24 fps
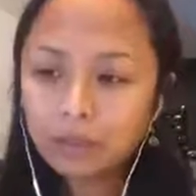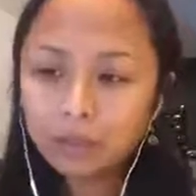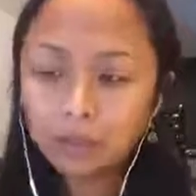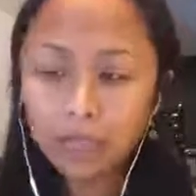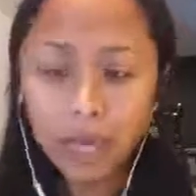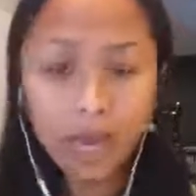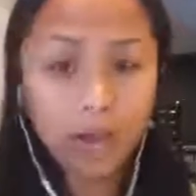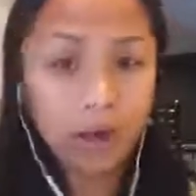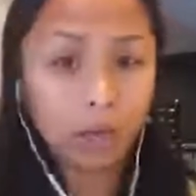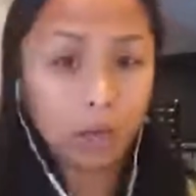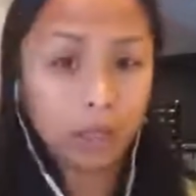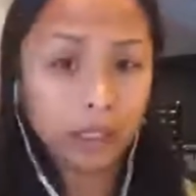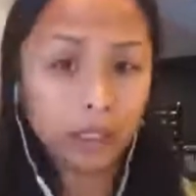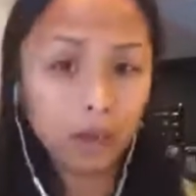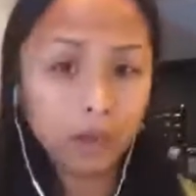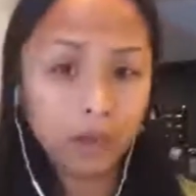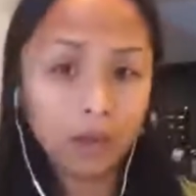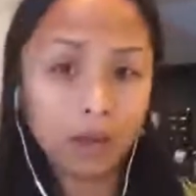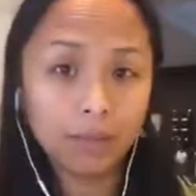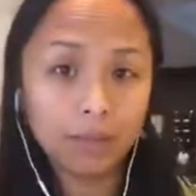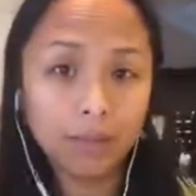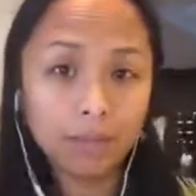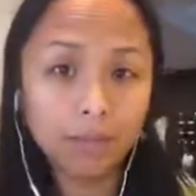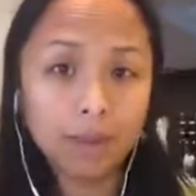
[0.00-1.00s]
now when you're
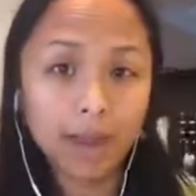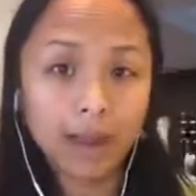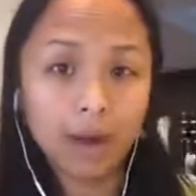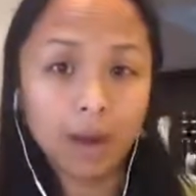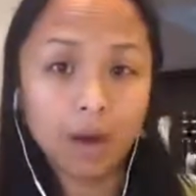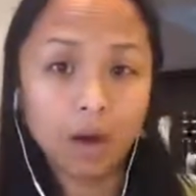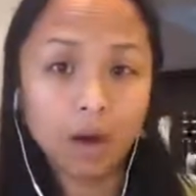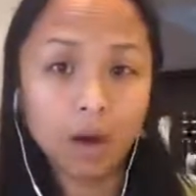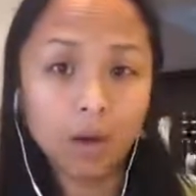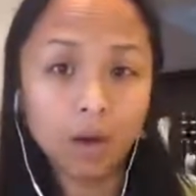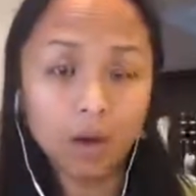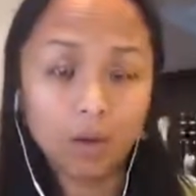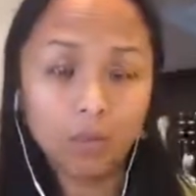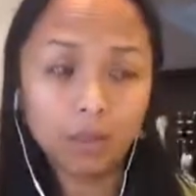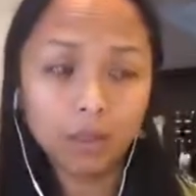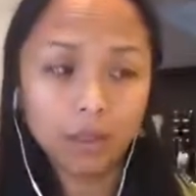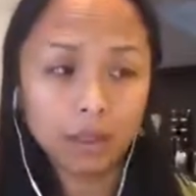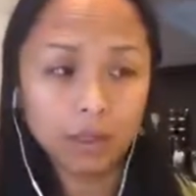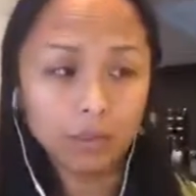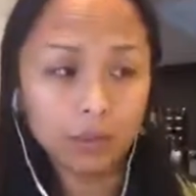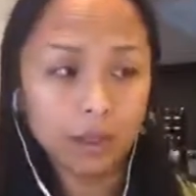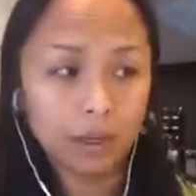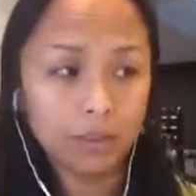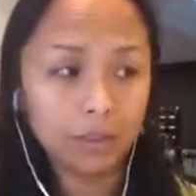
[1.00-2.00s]
coming back home,
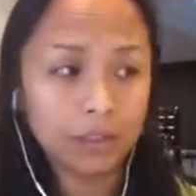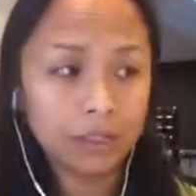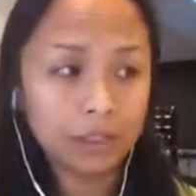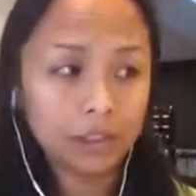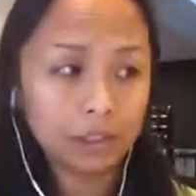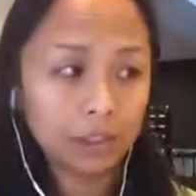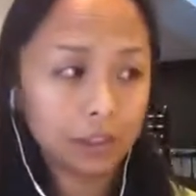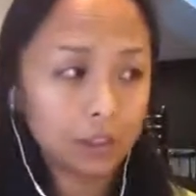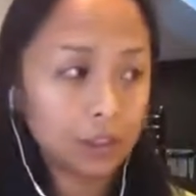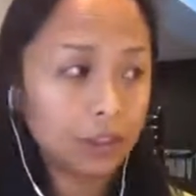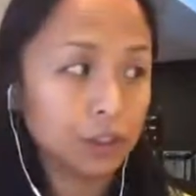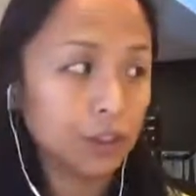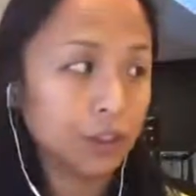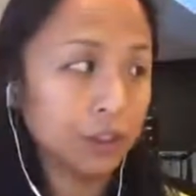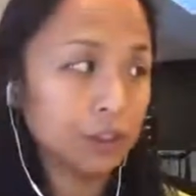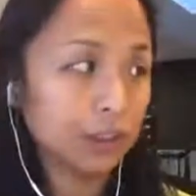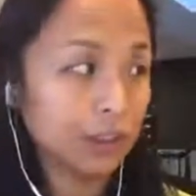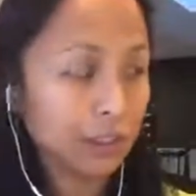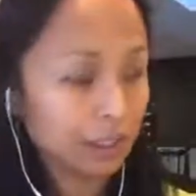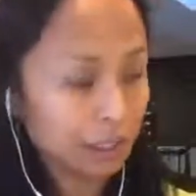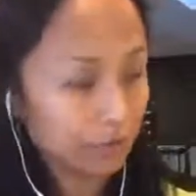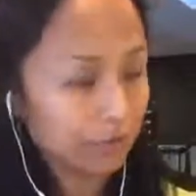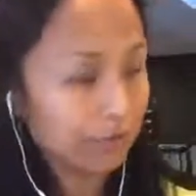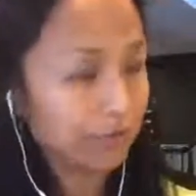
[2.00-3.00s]
you want to make sure
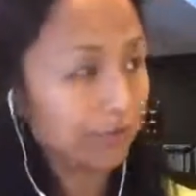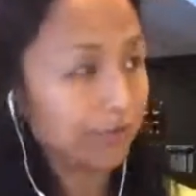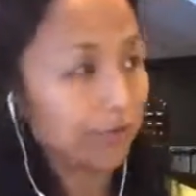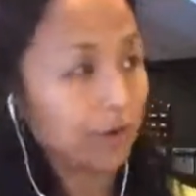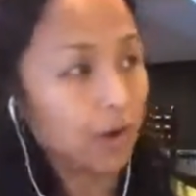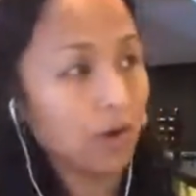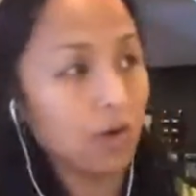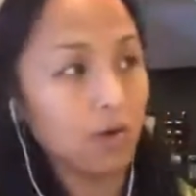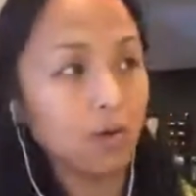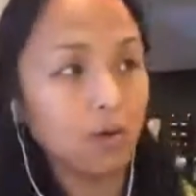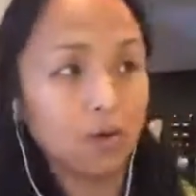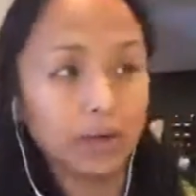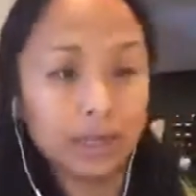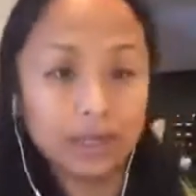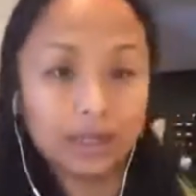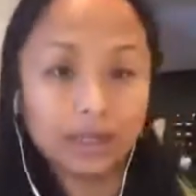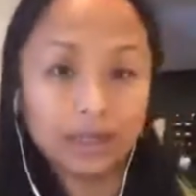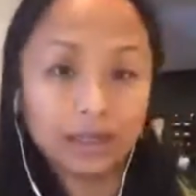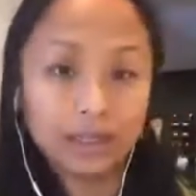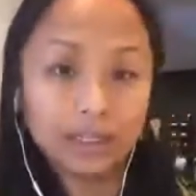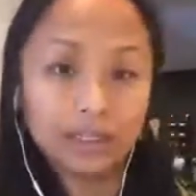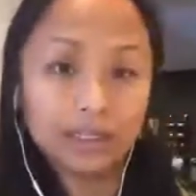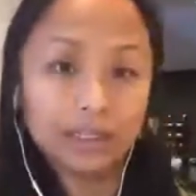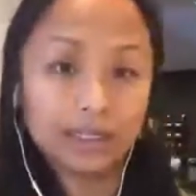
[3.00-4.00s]
this flow and
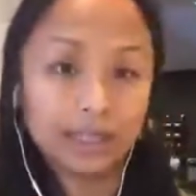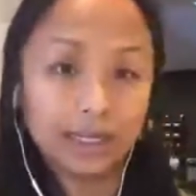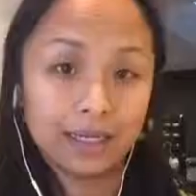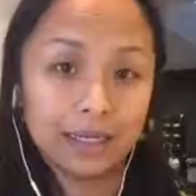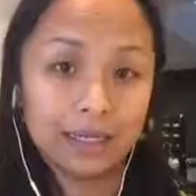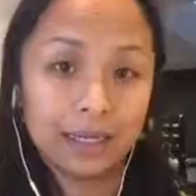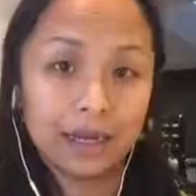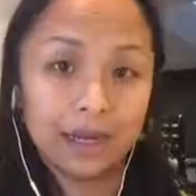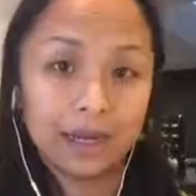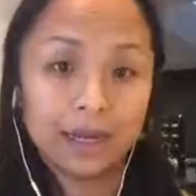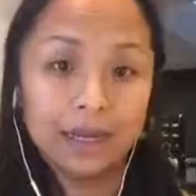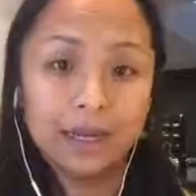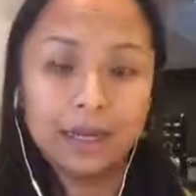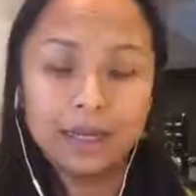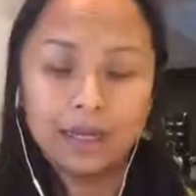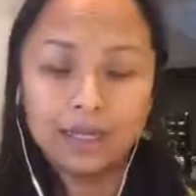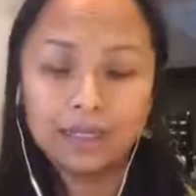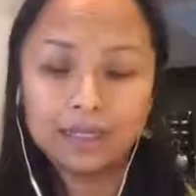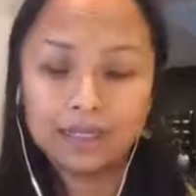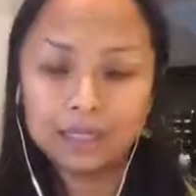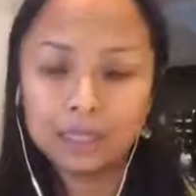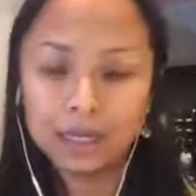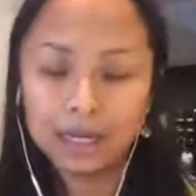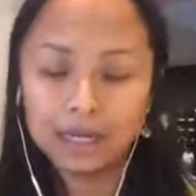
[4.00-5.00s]
things like that
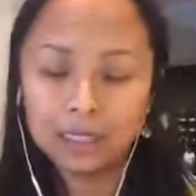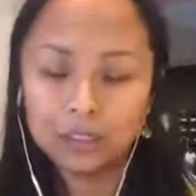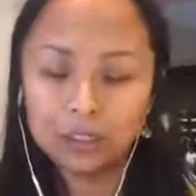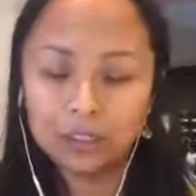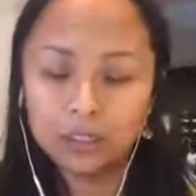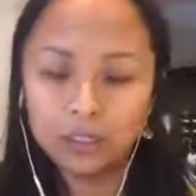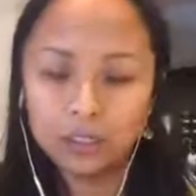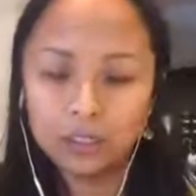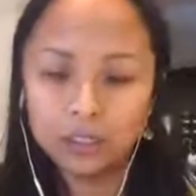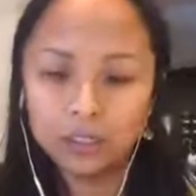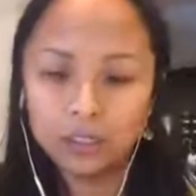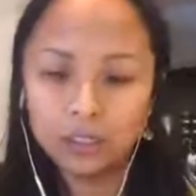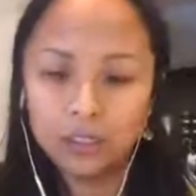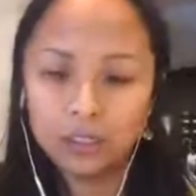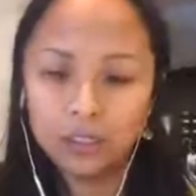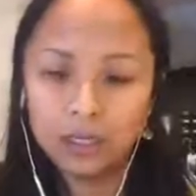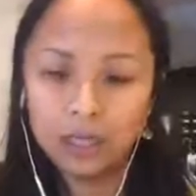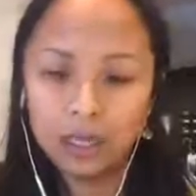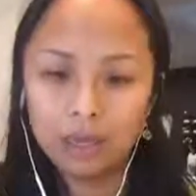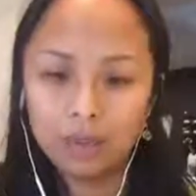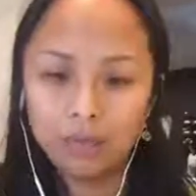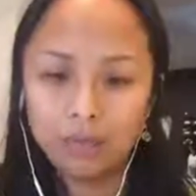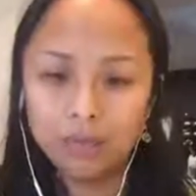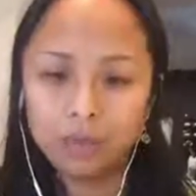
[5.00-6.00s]
is actually
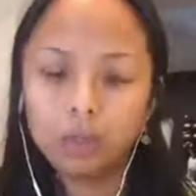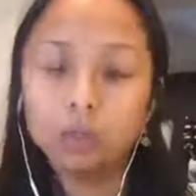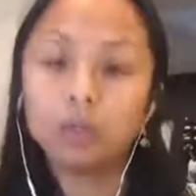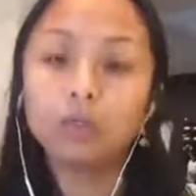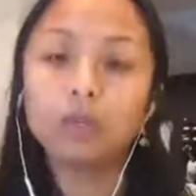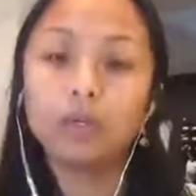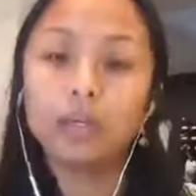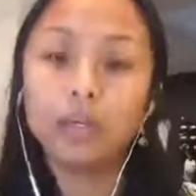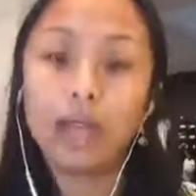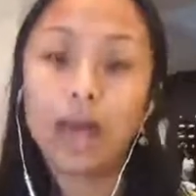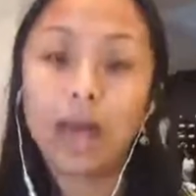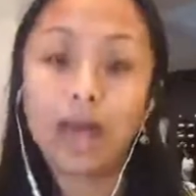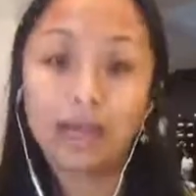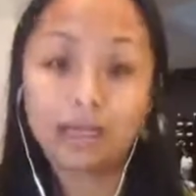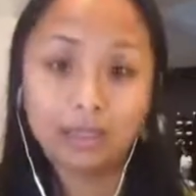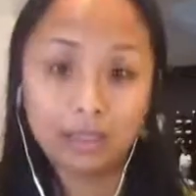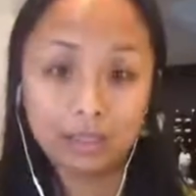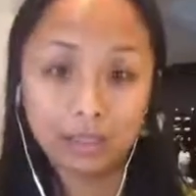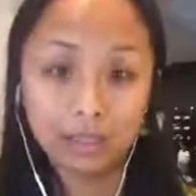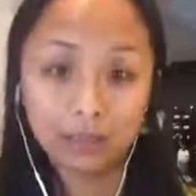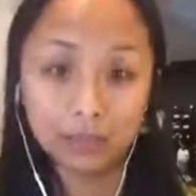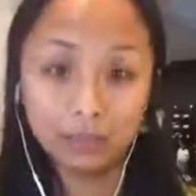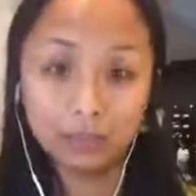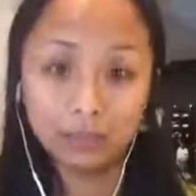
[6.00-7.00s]
able to
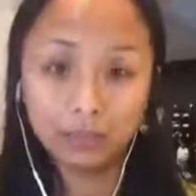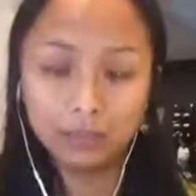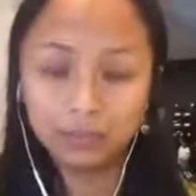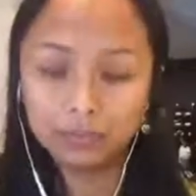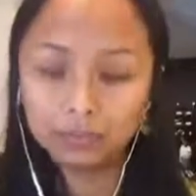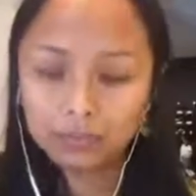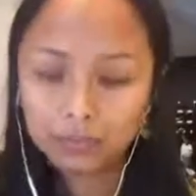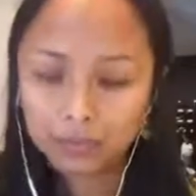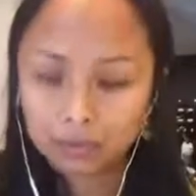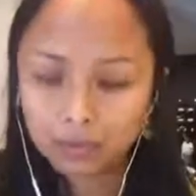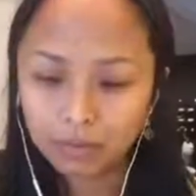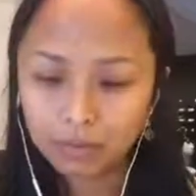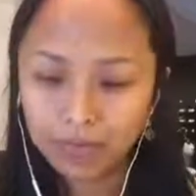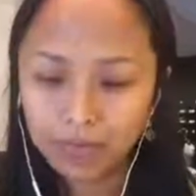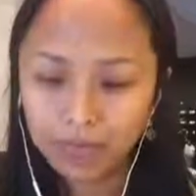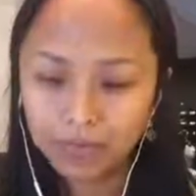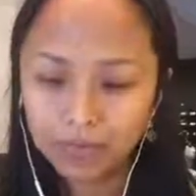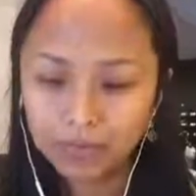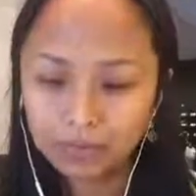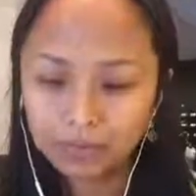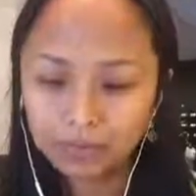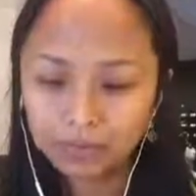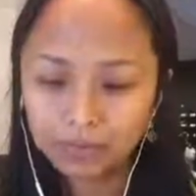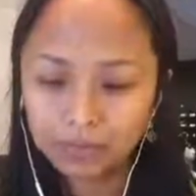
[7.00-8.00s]
relax you,
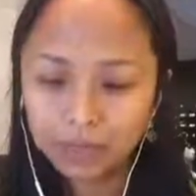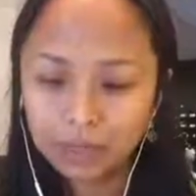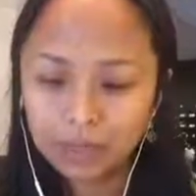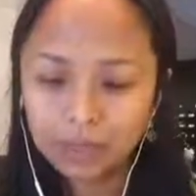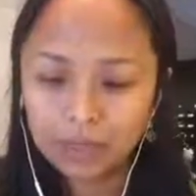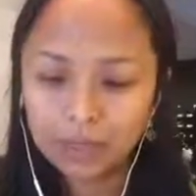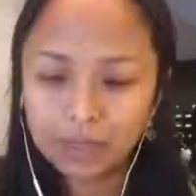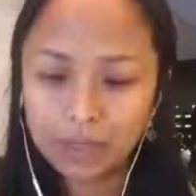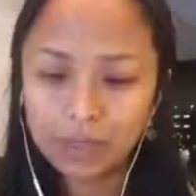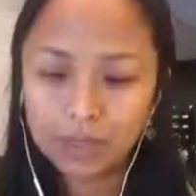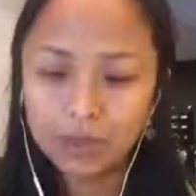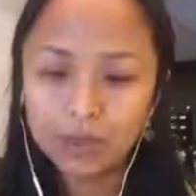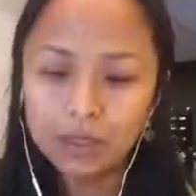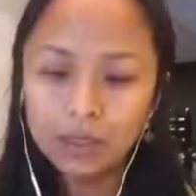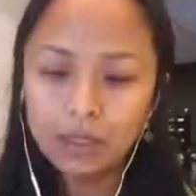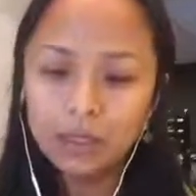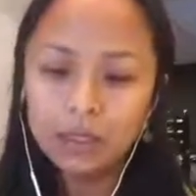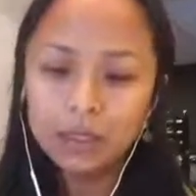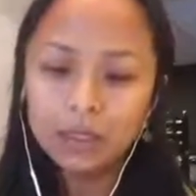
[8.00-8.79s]
right? So